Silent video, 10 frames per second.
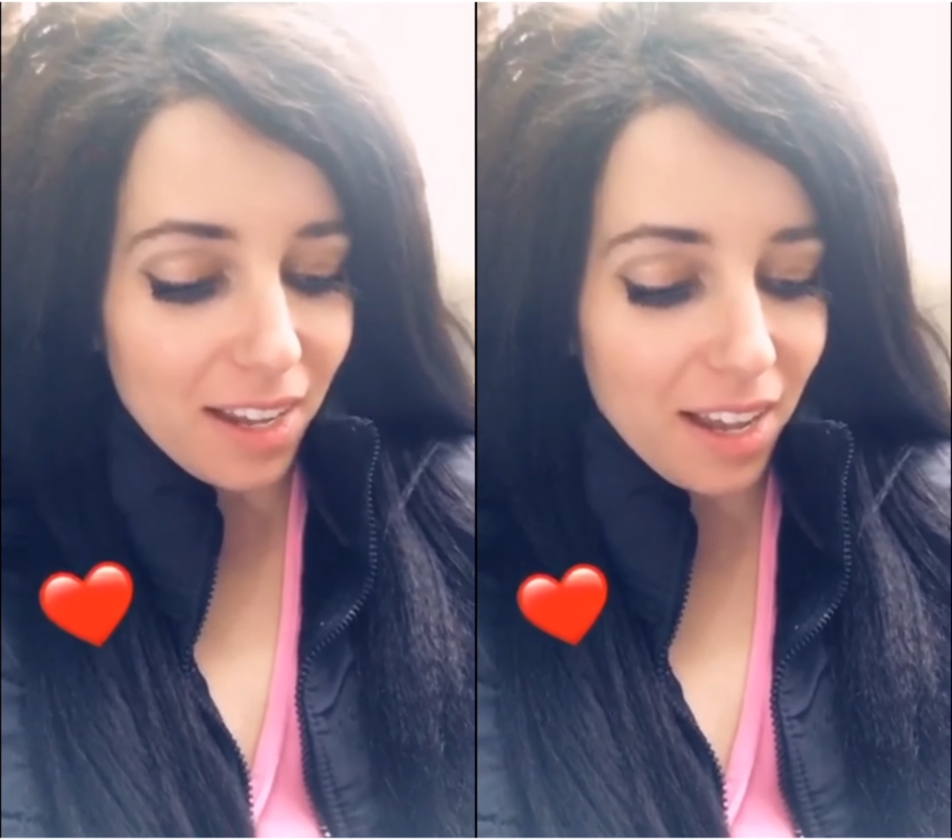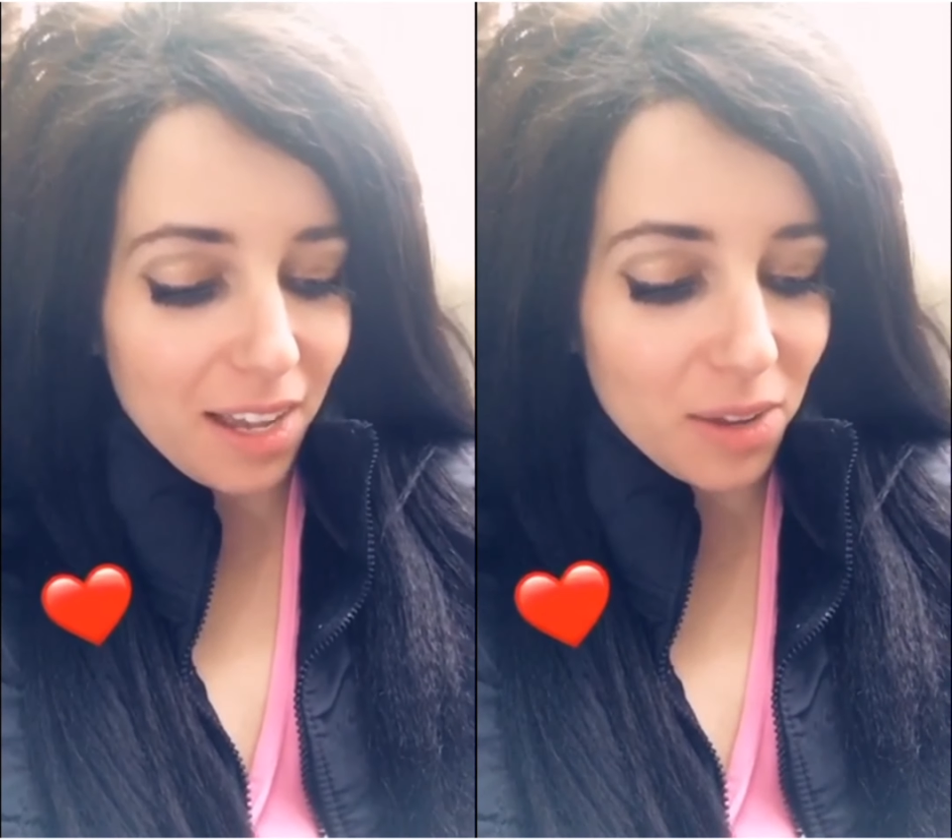
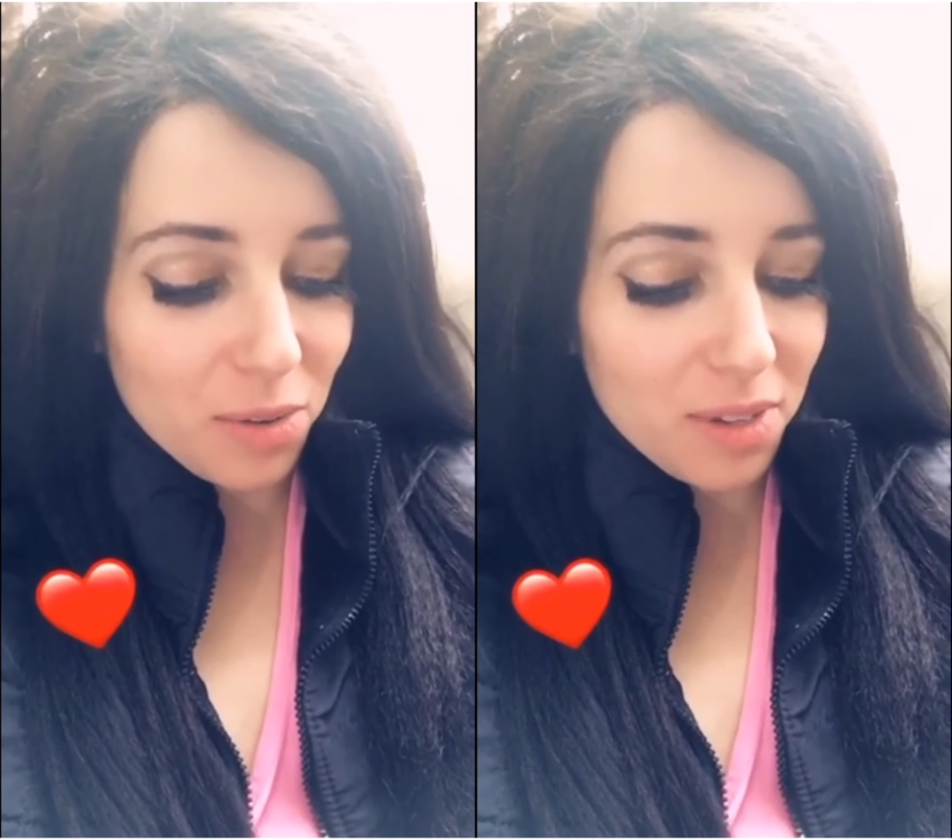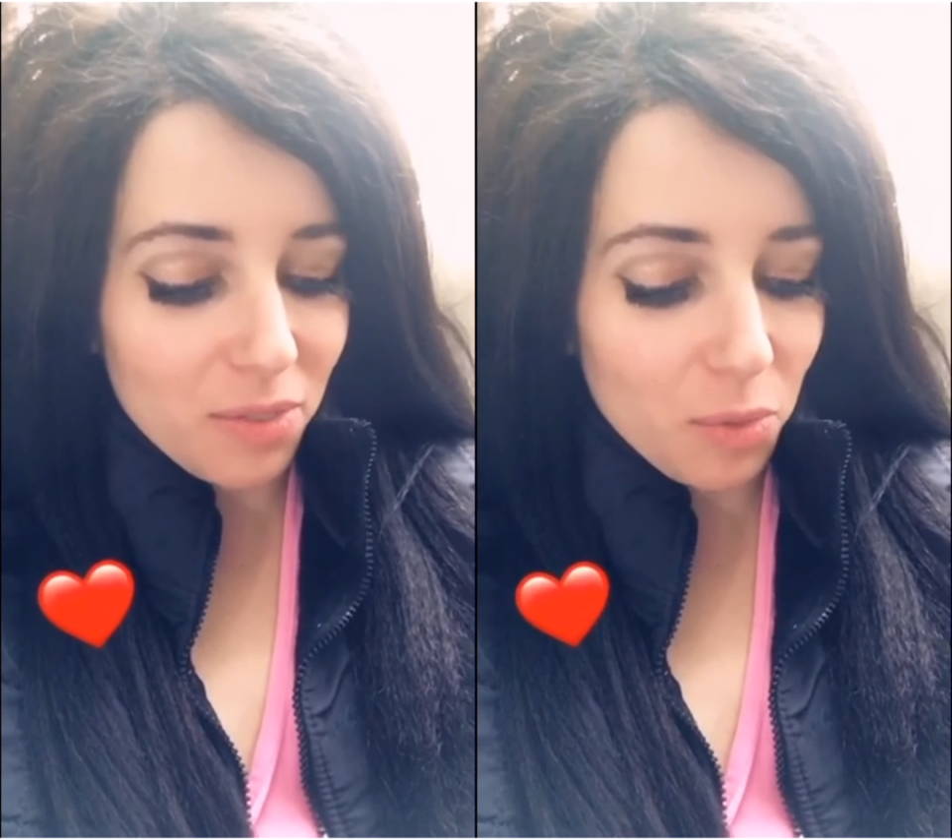I
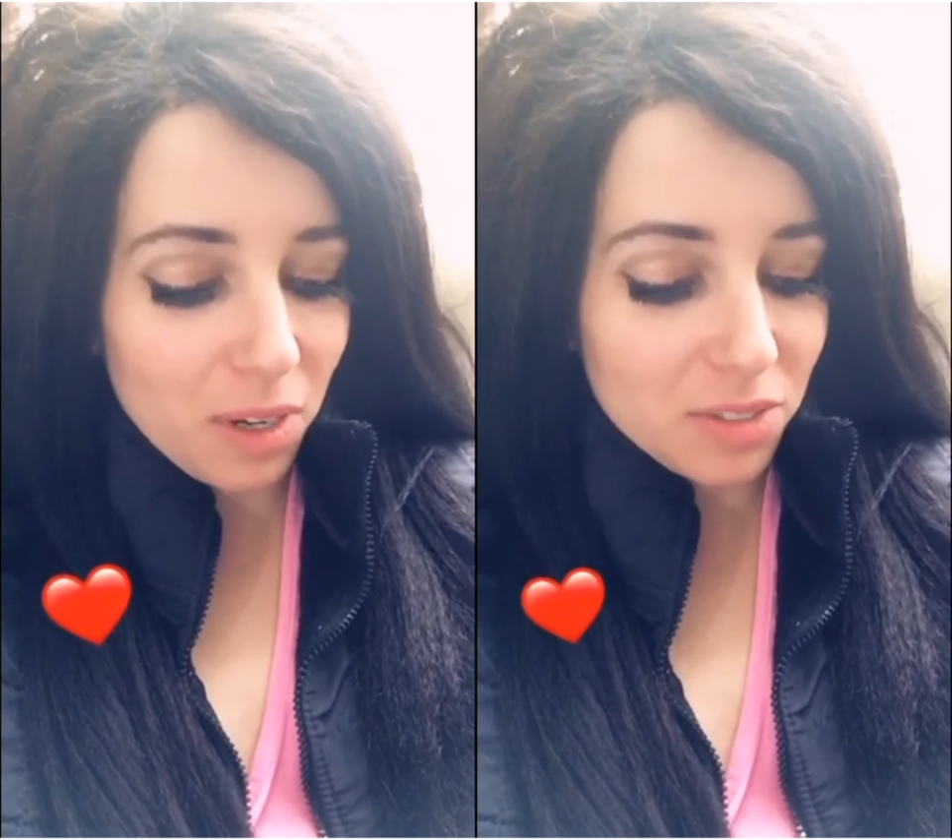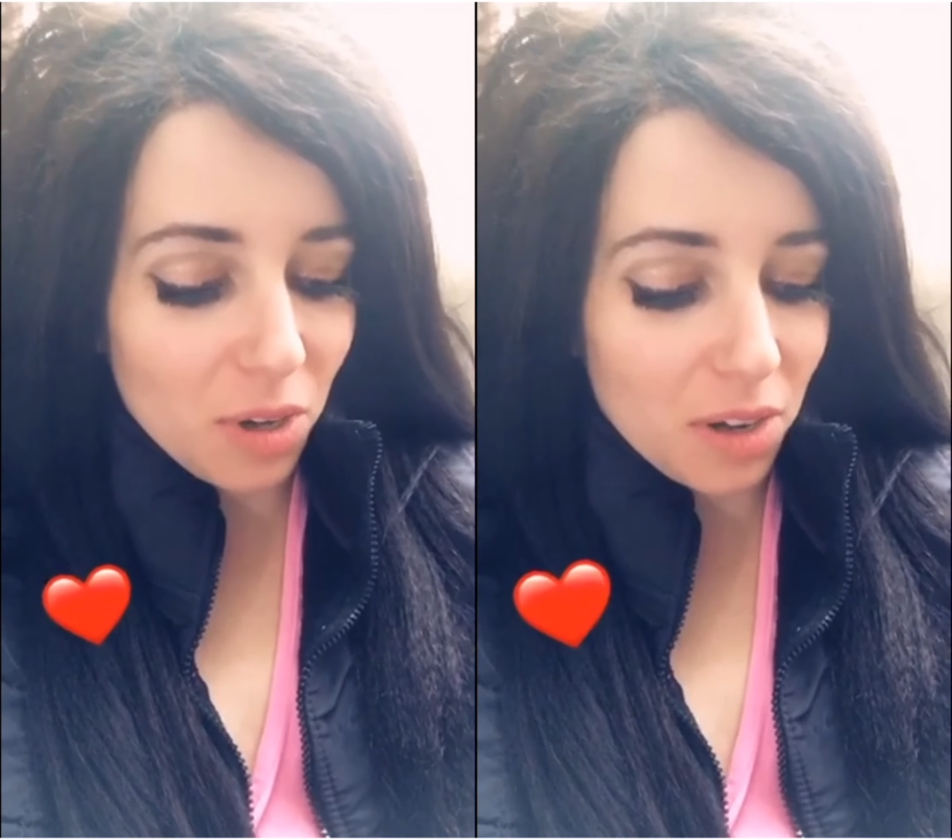don't even
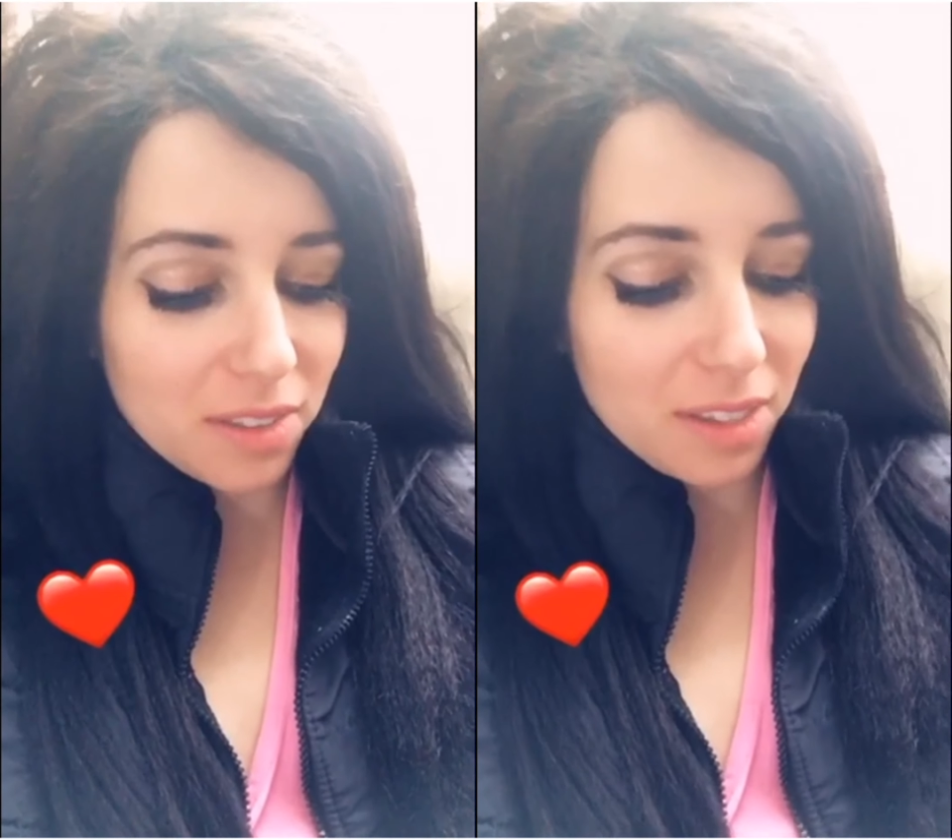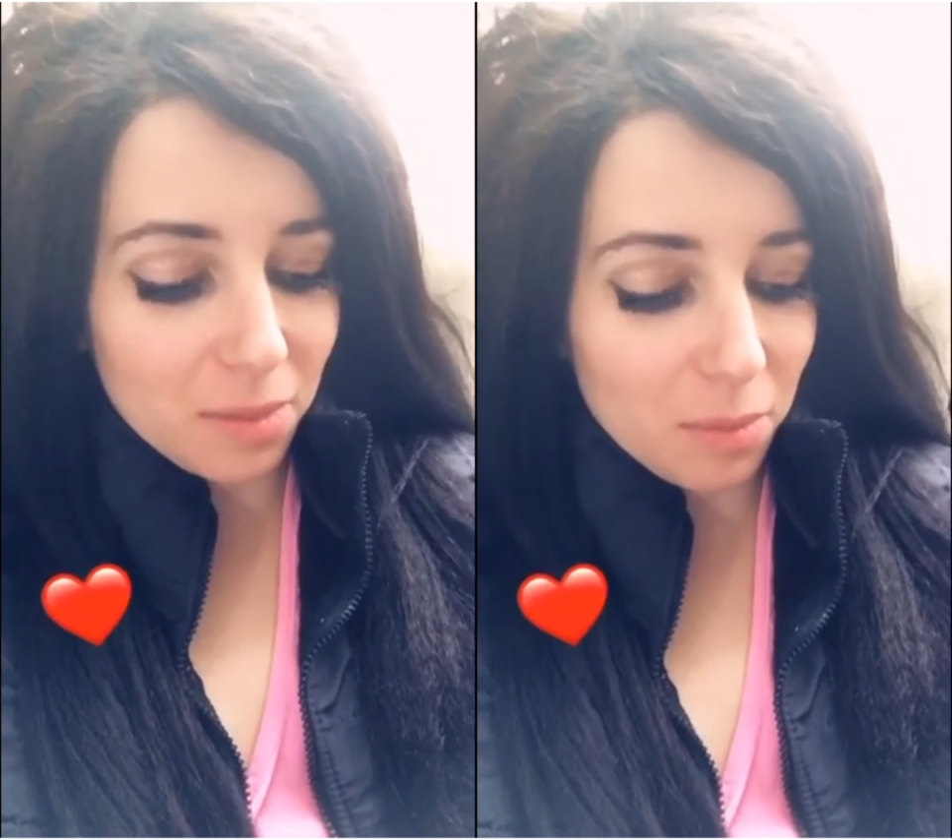want to talk to
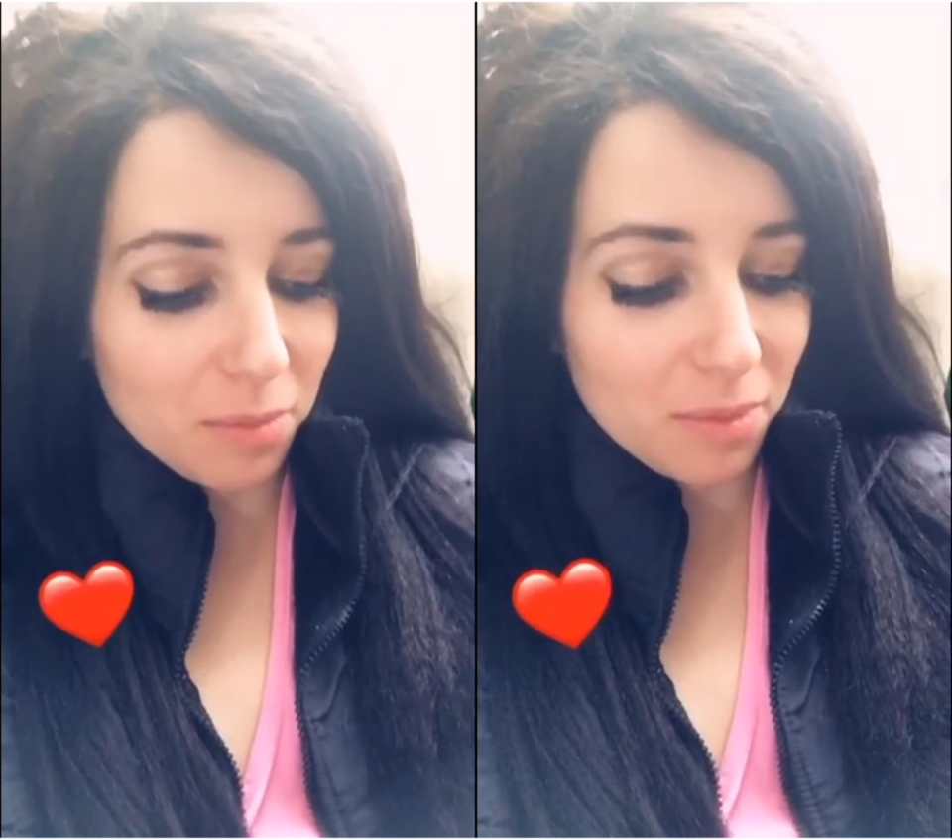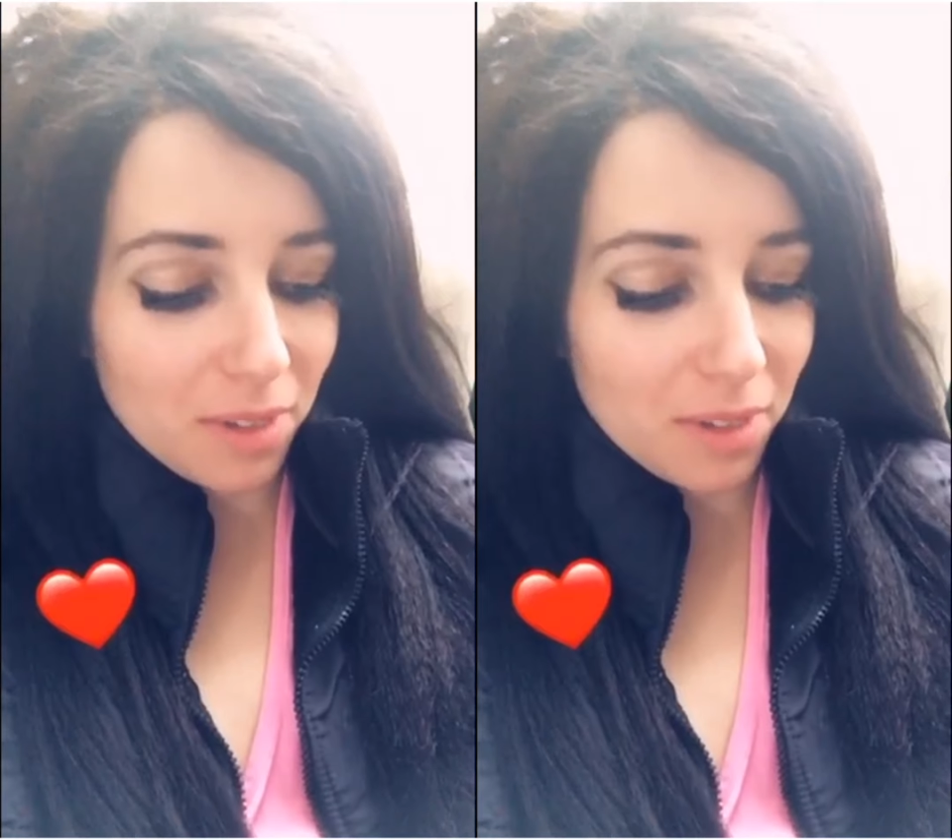them.